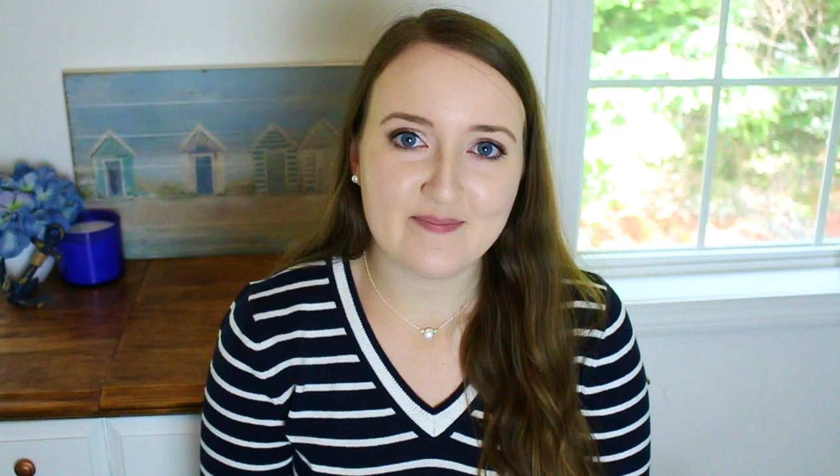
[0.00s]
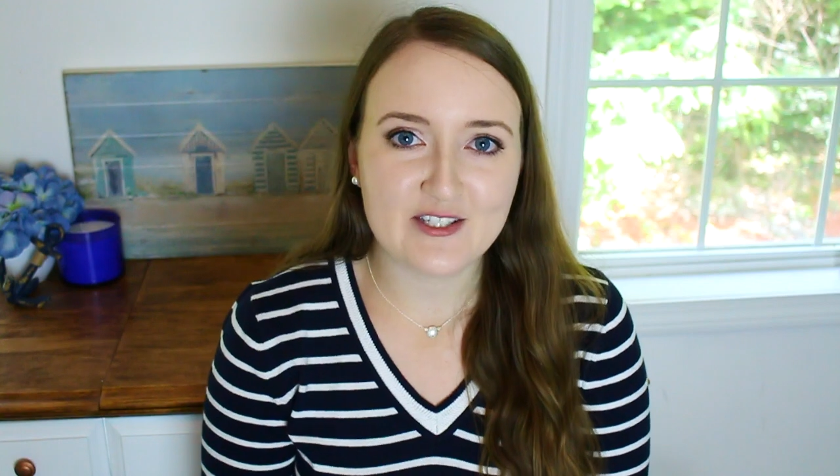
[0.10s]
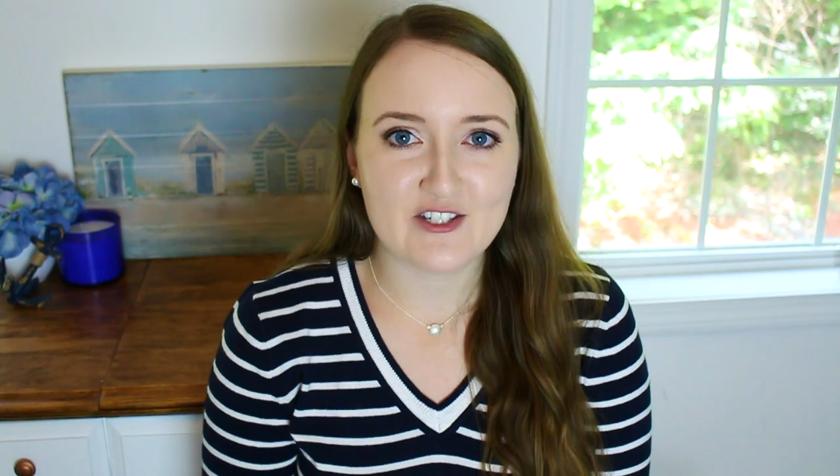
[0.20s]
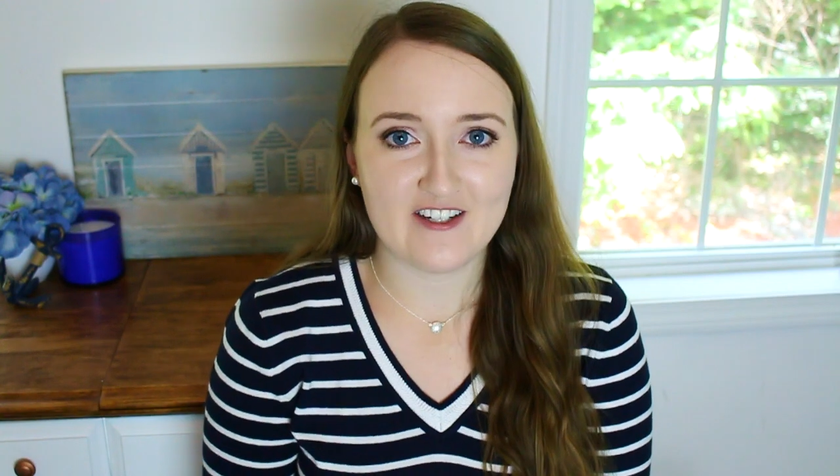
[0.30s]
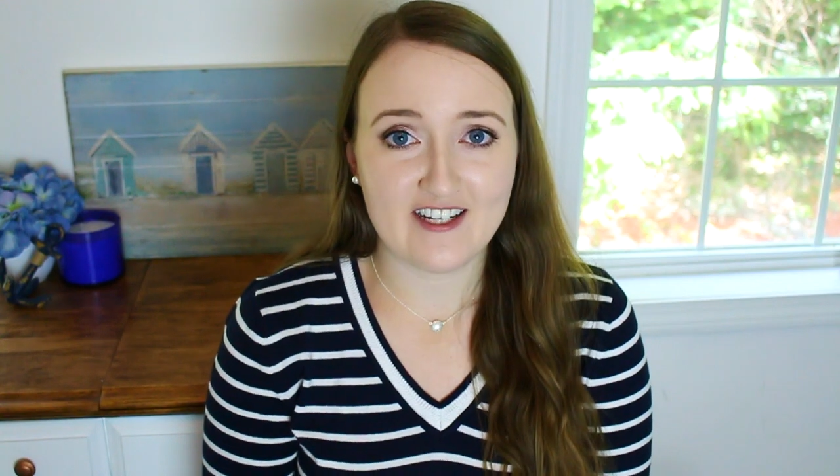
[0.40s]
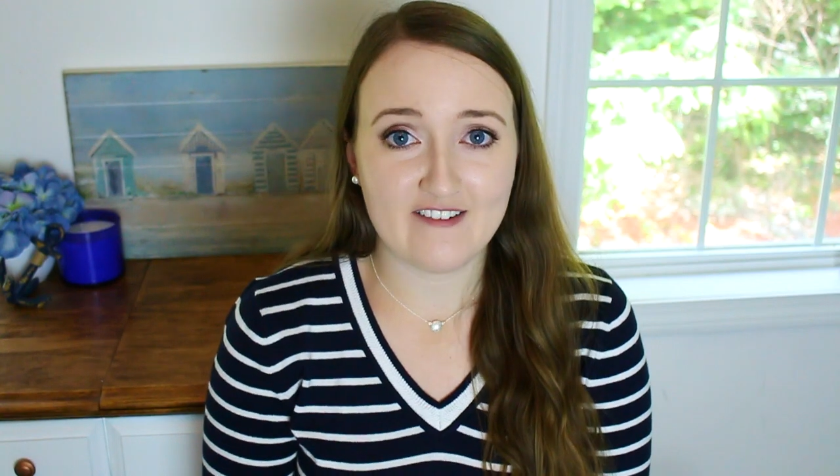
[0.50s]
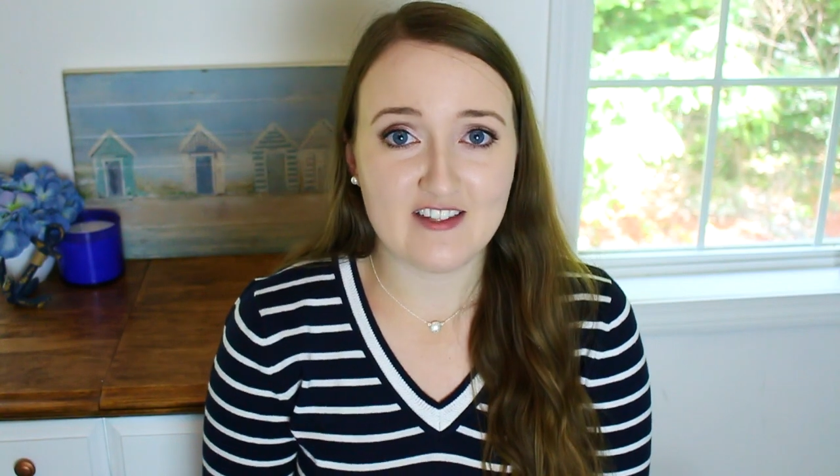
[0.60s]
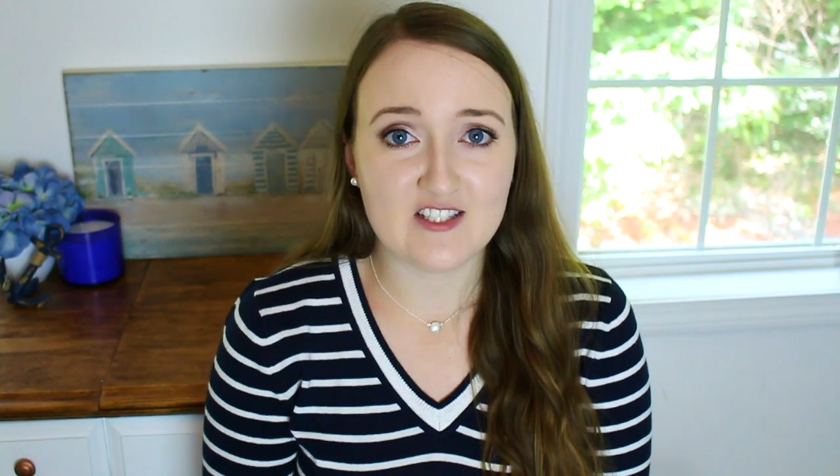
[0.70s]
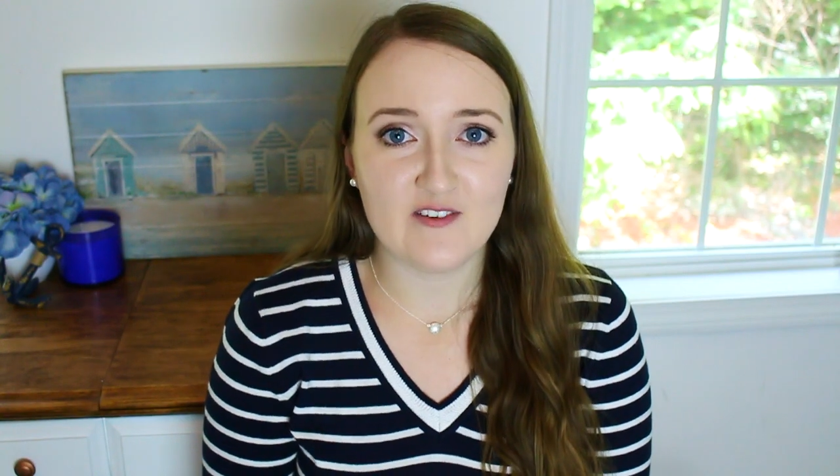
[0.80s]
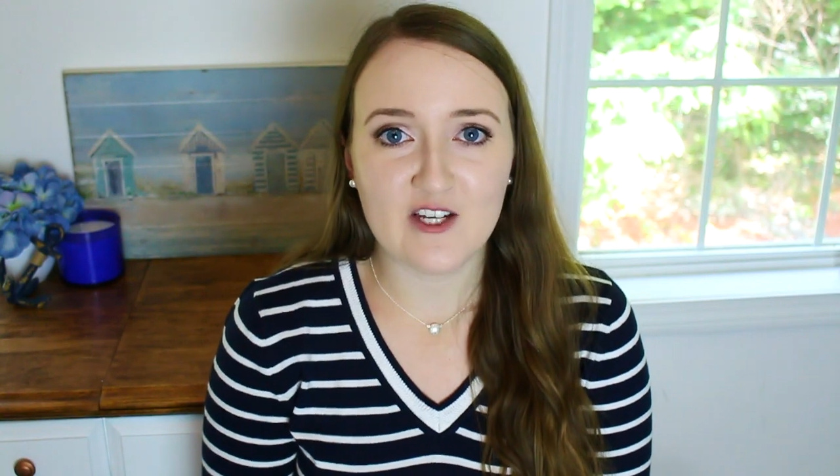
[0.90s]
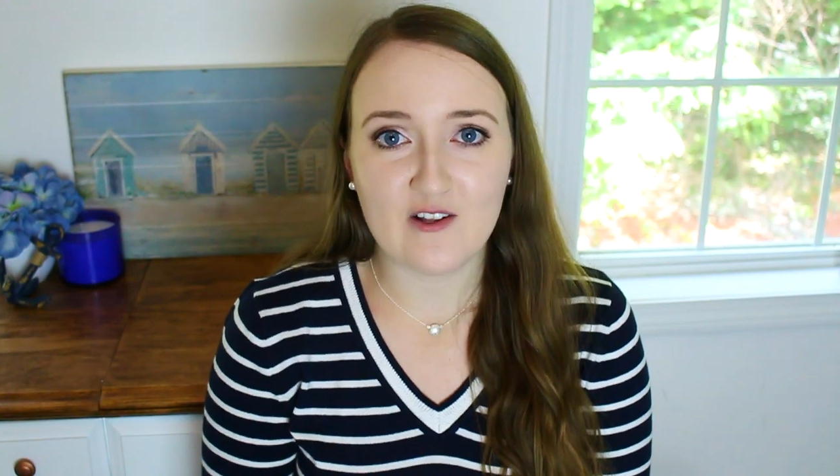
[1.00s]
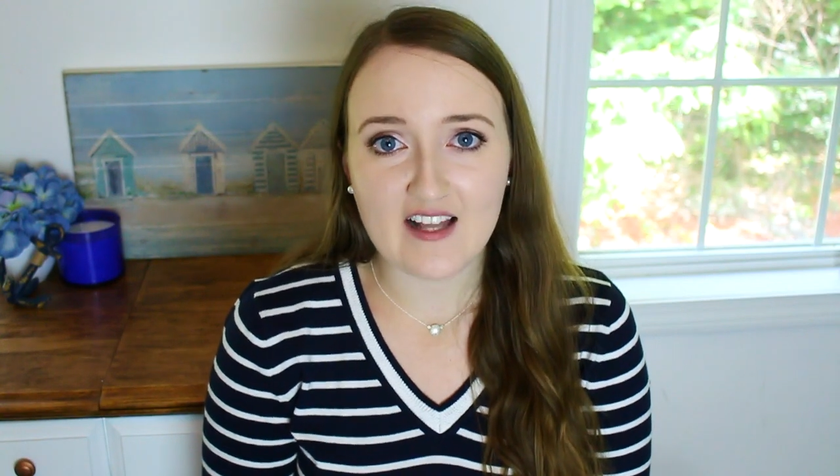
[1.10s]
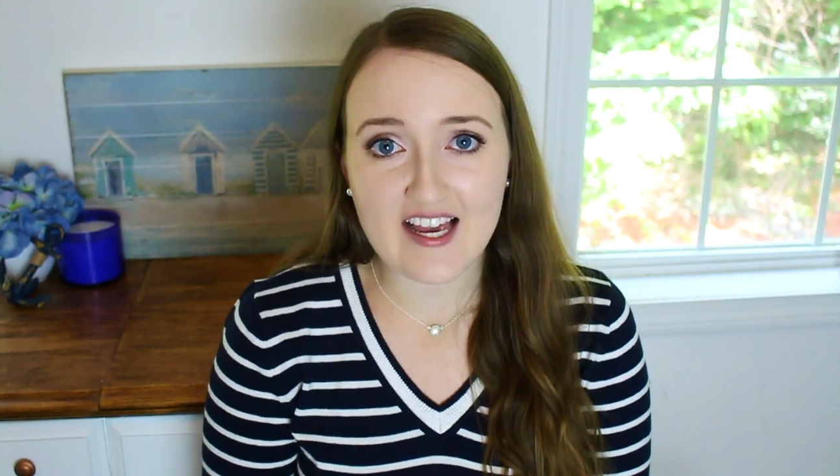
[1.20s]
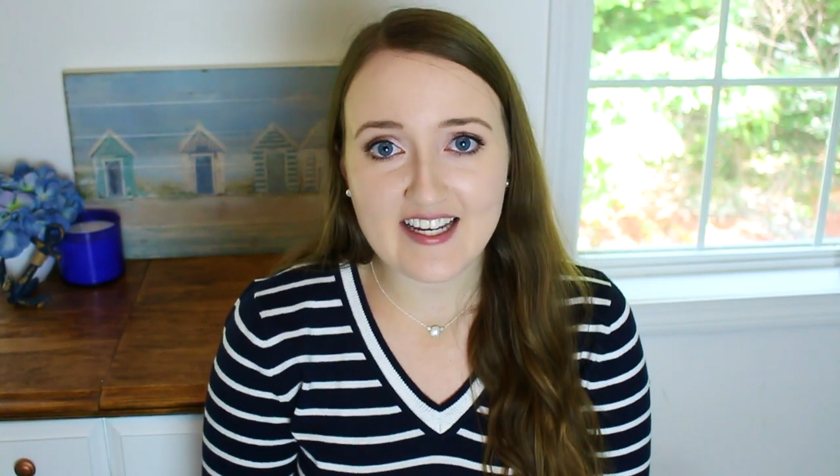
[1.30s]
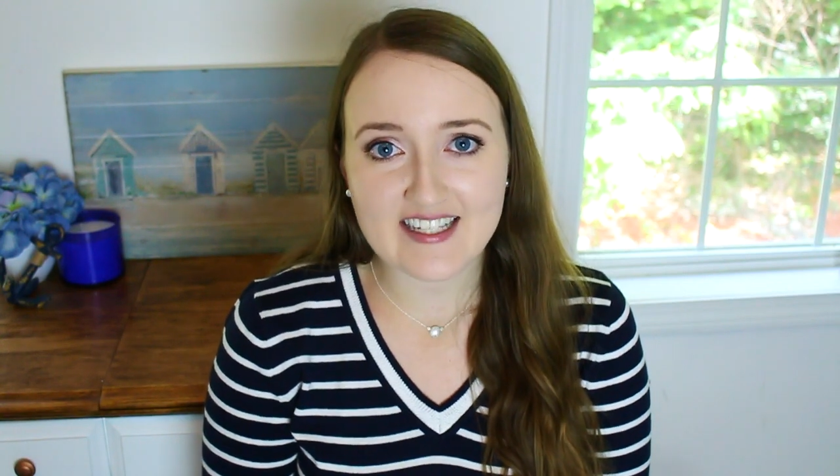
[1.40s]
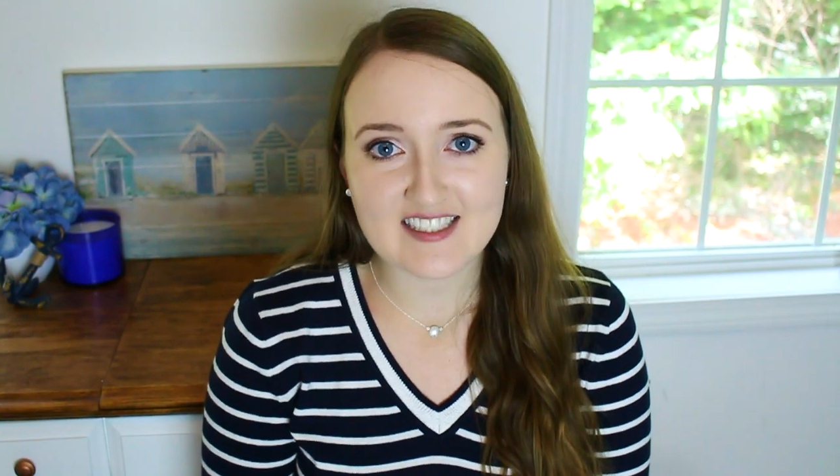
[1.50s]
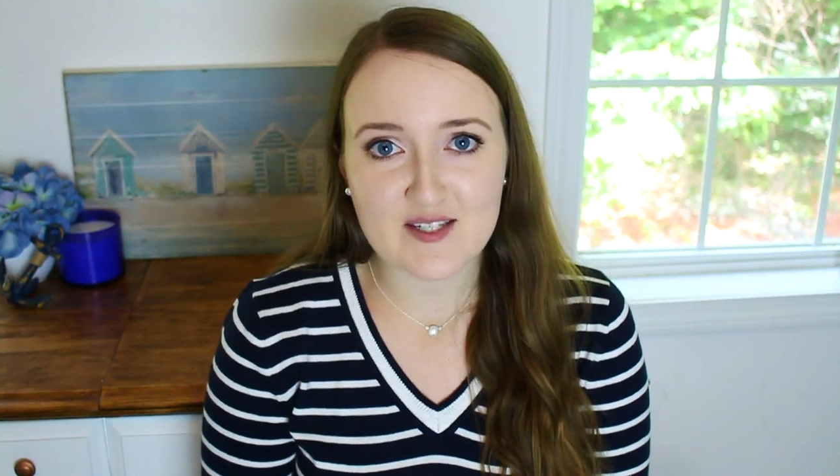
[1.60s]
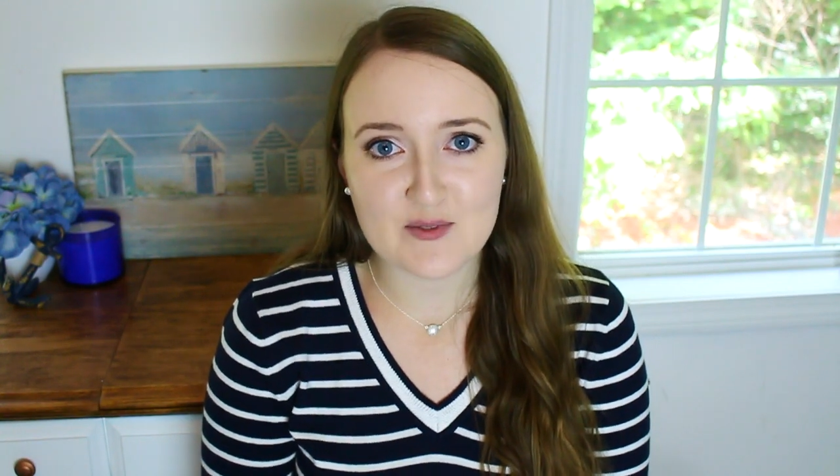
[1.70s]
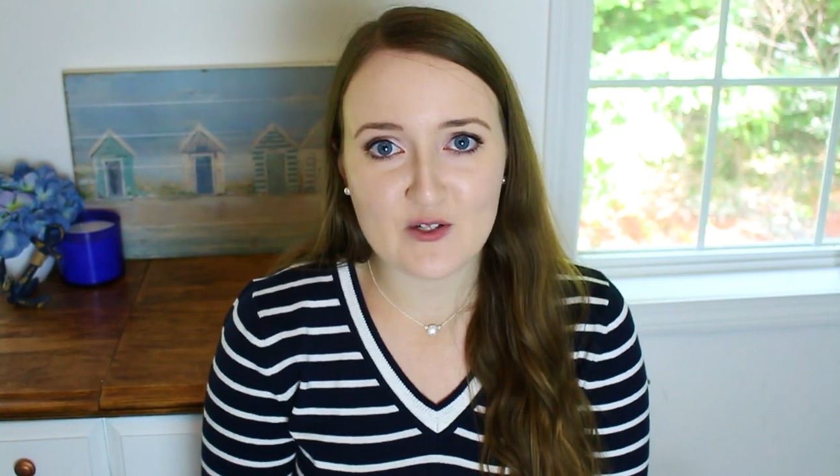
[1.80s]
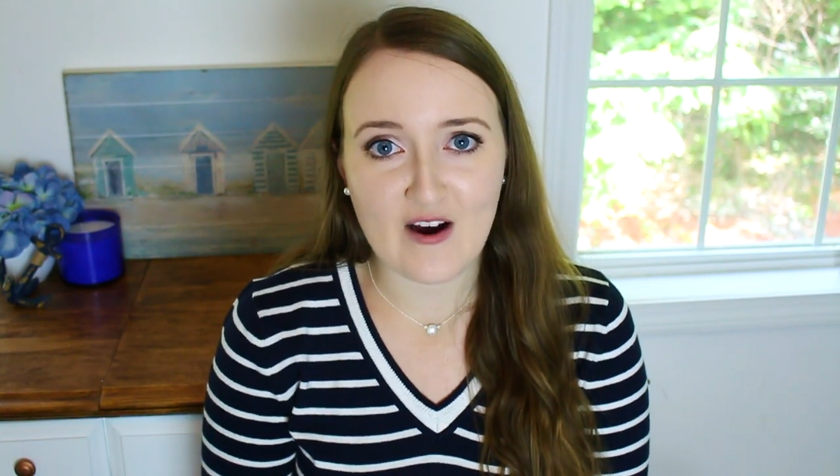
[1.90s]
Be sure to give this video a like and
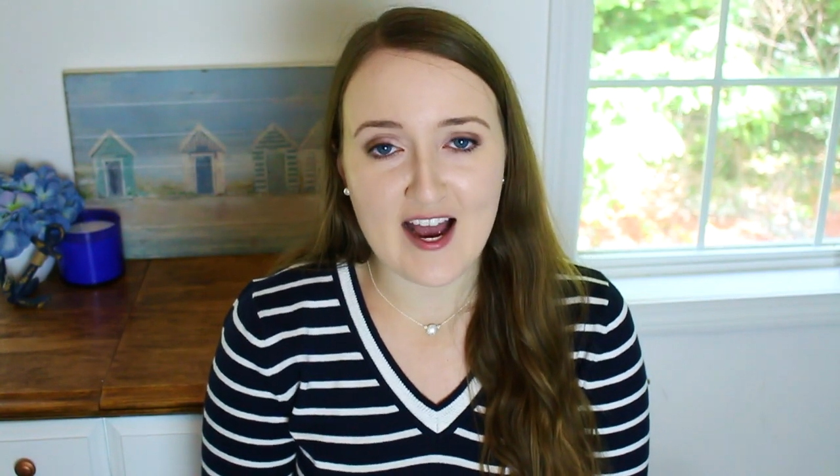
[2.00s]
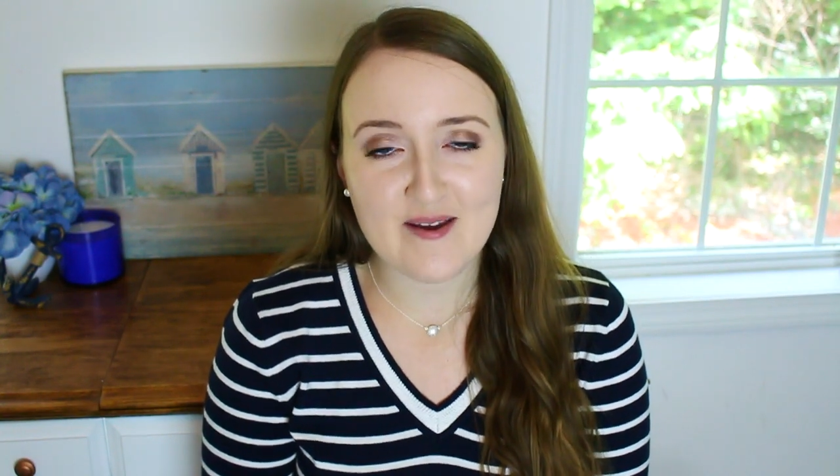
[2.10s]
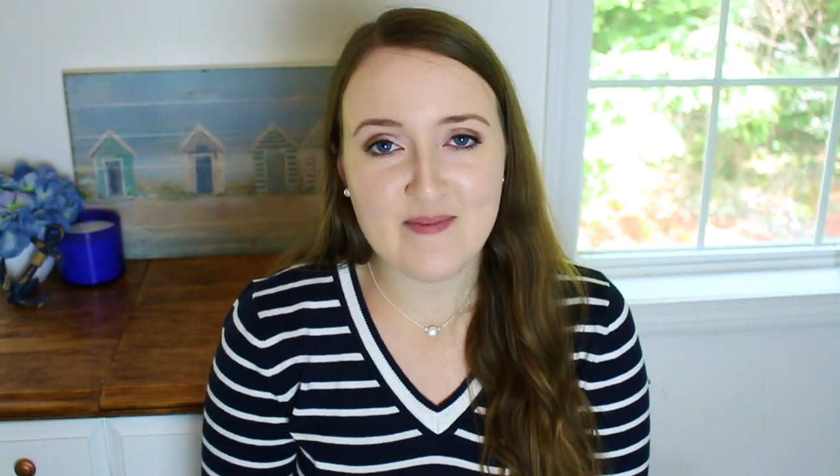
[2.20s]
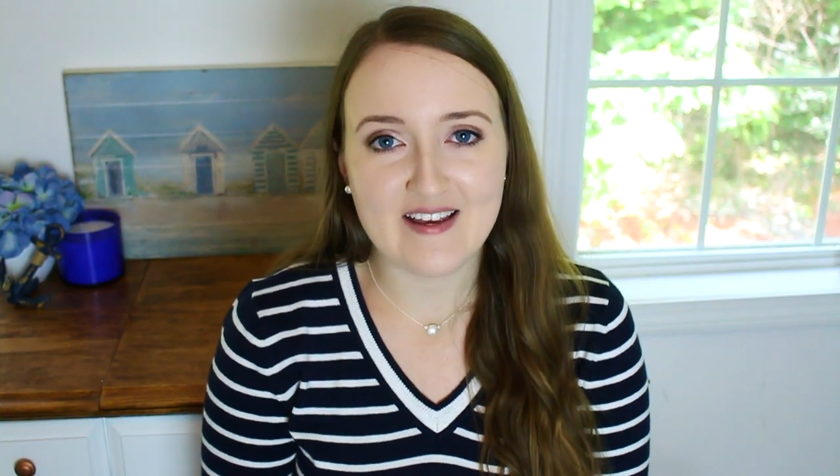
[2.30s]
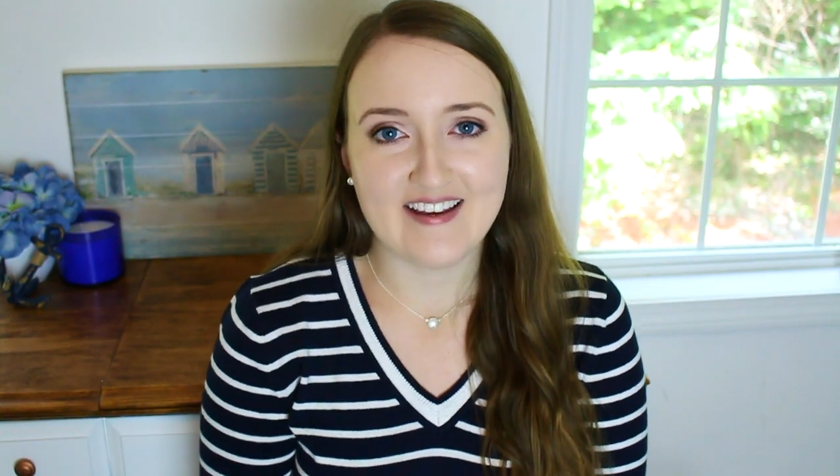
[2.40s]
subscribe,